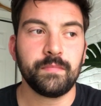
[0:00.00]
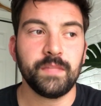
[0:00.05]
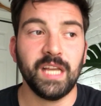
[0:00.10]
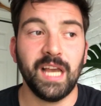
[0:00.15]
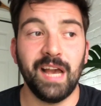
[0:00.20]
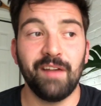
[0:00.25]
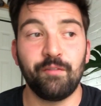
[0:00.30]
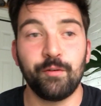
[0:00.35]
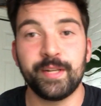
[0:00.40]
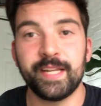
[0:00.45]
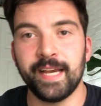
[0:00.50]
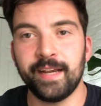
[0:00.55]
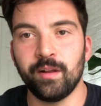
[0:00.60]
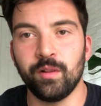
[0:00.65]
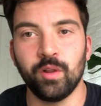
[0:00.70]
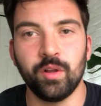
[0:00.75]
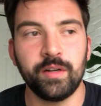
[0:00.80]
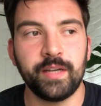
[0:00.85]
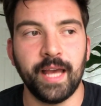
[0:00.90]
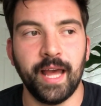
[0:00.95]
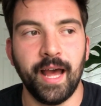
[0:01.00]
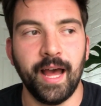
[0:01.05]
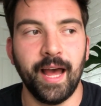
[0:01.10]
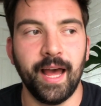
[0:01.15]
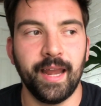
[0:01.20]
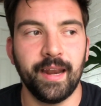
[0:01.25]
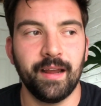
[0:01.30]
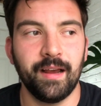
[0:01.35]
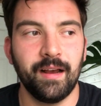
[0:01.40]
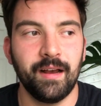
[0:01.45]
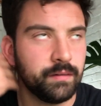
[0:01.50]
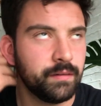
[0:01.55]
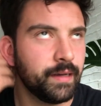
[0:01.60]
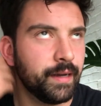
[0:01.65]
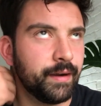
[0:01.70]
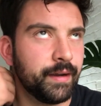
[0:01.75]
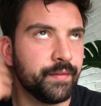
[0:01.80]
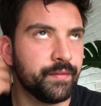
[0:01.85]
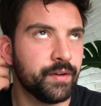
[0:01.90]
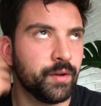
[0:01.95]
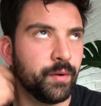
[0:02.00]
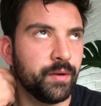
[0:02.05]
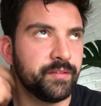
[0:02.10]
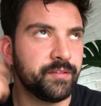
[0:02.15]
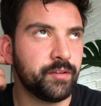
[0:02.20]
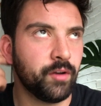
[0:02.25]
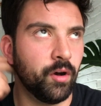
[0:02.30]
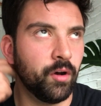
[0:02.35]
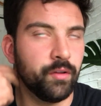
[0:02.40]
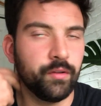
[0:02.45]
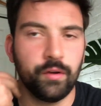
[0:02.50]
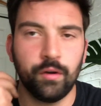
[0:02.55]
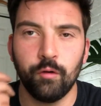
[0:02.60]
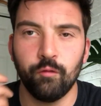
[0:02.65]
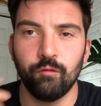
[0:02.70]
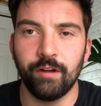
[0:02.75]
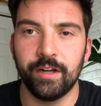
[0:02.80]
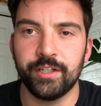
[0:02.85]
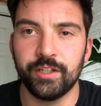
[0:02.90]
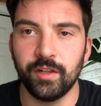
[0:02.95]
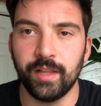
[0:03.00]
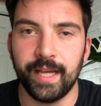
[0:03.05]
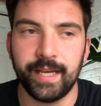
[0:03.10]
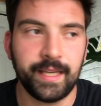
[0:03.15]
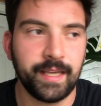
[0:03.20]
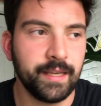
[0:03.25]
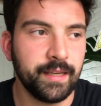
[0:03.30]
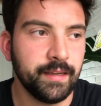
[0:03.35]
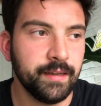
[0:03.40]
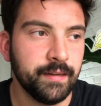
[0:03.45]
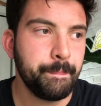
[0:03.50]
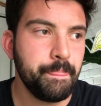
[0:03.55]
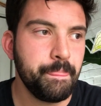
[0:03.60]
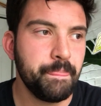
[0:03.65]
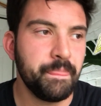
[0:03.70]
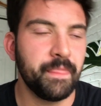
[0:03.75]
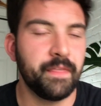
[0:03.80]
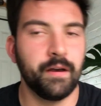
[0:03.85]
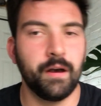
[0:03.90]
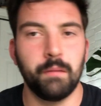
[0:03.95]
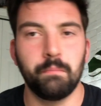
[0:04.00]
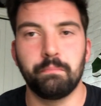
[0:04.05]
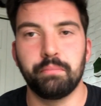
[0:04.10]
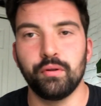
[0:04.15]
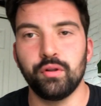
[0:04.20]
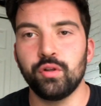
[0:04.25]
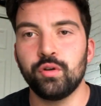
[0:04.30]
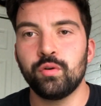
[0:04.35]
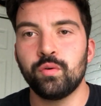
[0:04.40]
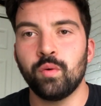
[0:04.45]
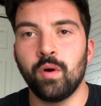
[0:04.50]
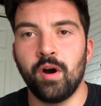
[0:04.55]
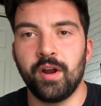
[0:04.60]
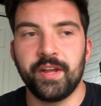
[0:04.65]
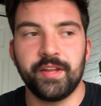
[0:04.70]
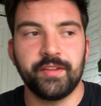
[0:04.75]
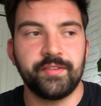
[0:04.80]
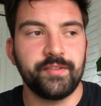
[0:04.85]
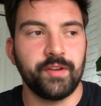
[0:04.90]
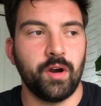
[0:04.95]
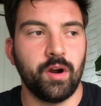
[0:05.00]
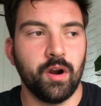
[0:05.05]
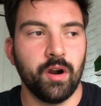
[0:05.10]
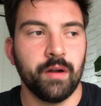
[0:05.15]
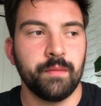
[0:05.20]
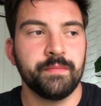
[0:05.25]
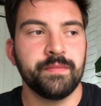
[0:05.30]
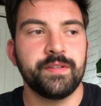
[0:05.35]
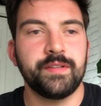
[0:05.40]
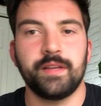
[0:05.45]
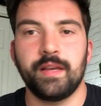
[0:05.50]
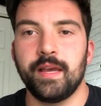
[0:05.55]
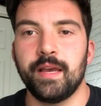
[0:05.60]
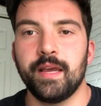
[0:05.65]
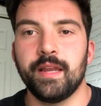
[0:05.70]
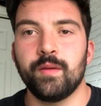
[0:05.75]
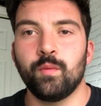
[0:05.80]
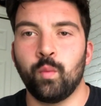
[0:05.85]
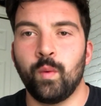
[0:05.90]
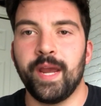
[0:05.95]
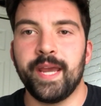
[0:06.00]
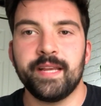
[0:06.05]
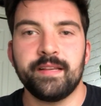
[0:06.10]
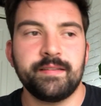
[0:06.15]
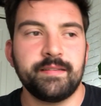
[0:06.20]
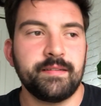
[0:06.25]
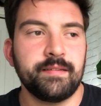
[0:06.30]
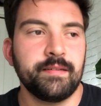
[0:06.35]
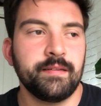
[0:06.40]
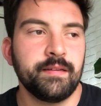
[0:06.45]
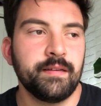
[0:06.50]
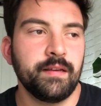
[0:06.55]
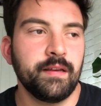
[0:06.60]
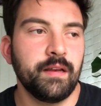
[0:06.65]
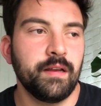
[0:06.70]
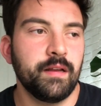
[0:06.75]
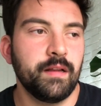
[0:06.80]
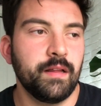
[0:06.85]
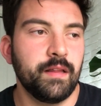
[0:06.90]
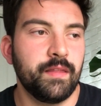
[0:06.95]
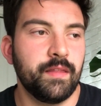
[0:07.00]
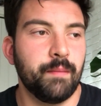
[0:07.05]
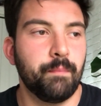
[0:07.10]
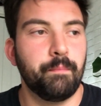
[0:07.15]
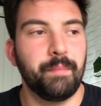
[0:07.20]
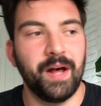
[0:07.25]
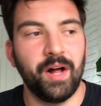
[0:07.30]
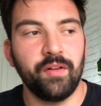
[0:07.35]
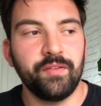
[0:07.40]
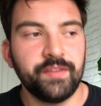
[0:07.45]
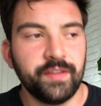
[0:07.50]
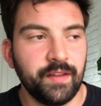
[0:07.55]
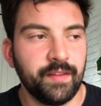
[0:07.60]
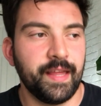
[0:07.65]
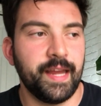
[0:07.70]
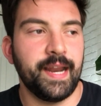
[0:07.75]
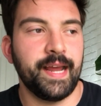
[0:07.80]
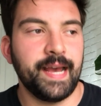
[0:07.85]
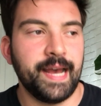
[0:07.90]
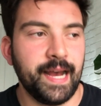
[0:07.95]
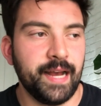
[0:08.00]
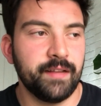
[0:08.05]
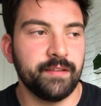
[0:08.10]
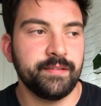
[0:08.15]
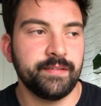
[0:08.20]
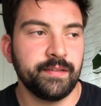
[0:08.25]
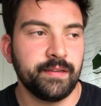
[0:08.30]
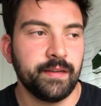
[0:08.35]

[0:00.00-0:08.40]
If we take a look at, I don't even know what it's called, Regieleki, the blue on its arms and waist, the belt that it has,